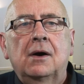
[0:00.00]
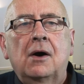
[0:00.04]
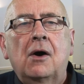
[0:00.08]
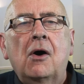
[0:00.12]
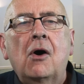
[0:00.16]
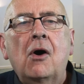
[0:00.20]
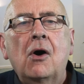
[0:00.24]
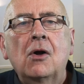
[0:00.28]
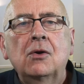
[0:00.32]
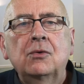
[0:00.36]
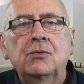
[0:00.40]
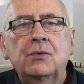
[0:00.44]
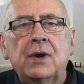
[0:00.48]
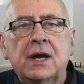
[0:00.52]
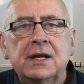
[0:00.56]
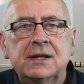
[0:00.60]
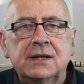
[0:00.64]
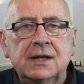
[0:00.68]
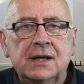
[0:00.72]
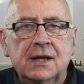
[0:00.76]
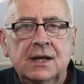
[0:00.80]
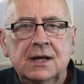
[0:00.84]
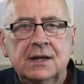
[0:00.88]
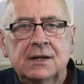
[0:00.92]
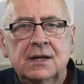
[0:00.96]

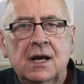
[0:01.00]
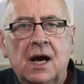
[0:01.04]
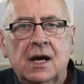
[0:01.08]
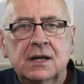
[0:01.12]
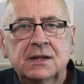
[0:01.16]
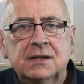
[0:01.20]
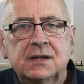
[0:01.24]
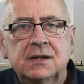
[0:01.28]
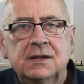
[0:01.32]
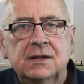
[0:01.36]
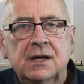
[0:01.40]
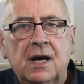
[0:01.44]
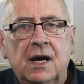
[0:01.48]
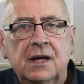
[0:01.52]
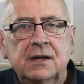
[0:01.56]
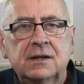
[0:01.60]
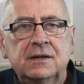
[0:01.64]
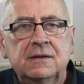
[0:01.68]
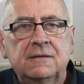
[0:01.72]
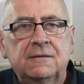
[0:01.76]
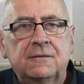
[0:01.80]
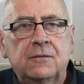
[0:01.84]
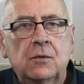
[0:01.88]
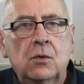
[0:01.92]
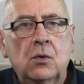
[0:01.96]
Already in
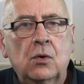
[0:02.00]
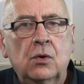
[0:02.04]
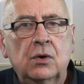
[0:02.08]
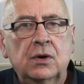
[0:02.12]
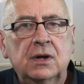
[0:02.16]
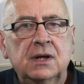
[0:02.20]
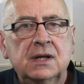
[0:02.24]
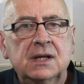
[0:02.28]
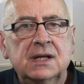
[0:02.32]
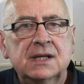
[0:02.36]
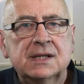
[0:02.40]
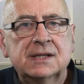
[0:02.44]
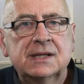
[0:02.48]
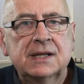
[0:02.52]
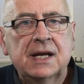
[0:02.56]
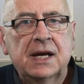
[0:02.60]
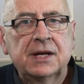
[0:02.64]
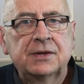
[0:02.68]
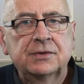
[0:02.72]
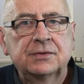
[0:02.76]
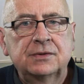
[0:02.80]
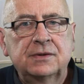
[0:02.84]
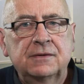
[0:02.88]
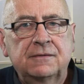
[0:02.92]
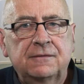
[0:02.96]
1994, in his
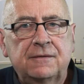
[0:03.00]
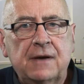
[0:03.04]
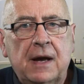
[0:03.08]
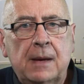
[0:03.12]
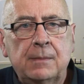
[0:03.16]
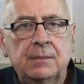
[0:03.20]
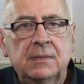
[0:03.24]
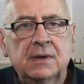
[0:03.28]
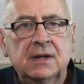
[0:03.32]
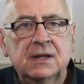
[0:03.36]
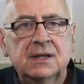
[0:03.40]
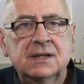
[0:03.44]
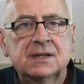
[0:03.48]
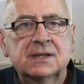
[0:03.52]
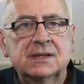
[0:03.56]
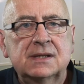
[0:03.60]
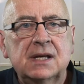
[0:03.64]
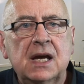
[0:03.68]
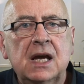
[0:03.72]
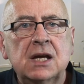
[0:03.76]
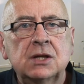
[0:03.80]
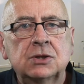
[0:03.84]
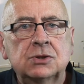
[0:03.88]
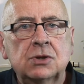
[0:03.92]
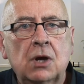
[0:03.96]
letter to families,
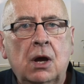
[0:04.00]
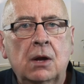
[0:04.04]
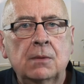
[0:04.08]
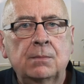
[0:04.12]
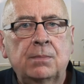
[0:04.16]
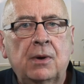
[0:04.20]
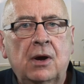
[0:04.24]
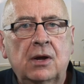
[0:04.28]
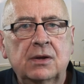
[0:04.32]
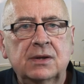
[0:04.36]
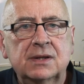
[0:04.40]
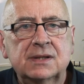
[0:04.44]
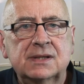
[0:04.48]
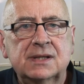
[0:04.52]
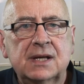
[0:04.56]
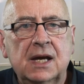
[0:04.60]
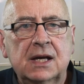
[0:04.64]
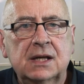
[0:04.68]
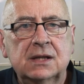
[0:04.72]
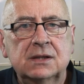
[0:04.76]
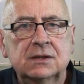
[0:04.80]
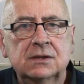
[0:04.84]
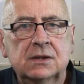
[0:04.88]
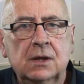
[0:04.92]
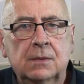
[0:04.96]
St. John Paul
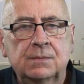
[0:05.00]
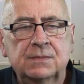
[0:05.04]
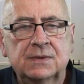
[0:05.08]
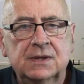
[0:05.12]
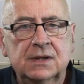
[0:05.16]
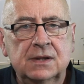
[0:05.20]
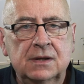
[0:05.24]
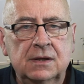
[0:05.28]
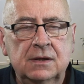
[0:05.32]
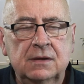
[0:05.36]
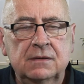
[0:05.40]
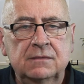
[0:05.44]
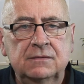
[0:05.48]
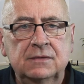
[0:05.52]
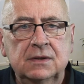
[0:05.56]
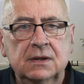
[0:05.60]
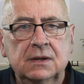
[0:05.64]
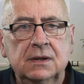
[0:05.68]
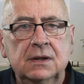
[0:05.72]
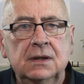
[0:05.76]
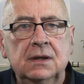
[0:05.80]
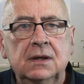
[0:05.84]
II observed,